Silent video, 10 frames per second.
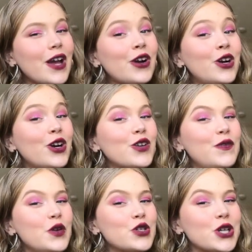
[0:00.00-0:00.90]

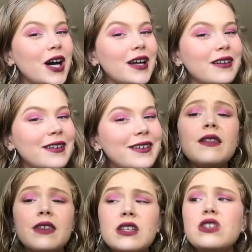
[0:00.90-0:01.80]
confusion.
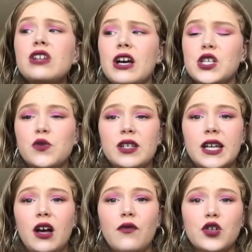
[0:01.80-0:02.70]
This does
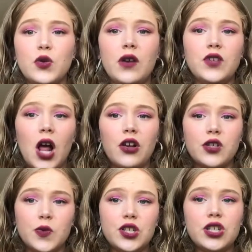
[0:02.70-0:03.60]
retail for
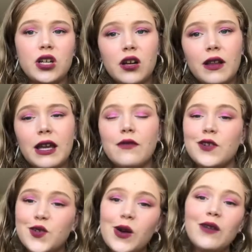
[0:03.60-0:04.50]
$12, which, you know, like,
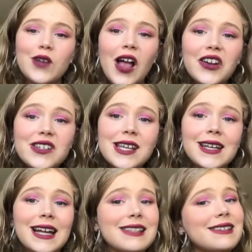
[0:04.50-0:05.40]
for $12,
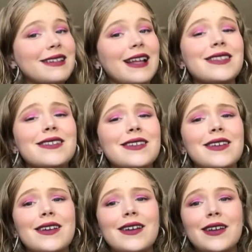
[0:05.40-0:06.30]
like, that's, that's
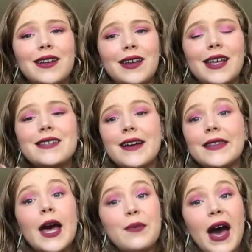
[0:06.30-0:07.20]
it's not
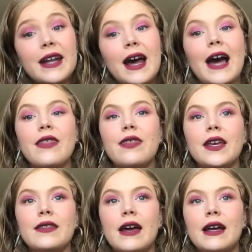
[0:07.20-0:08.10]
that bad. I
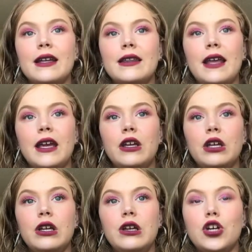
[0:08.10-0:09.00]
think that
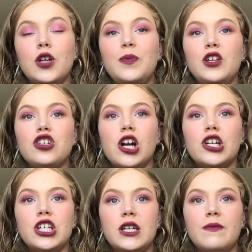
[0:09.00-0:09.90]
they could be
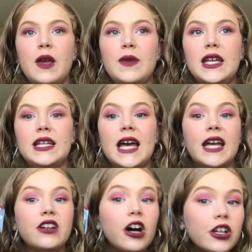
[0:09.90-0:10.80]
charging maybe
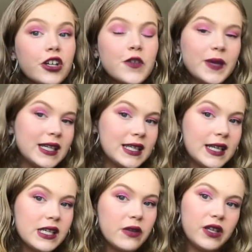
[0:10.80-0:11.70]
$10 because it
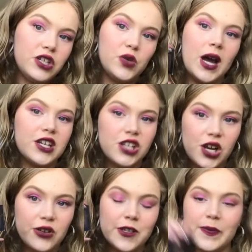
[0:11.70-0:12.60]
is only two
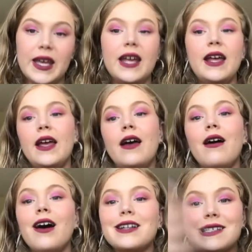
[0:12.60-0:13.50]
eyeshadows, but
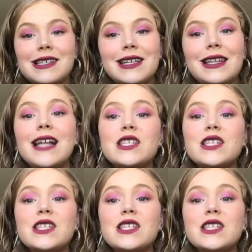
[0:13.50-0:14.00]
honestly, that's a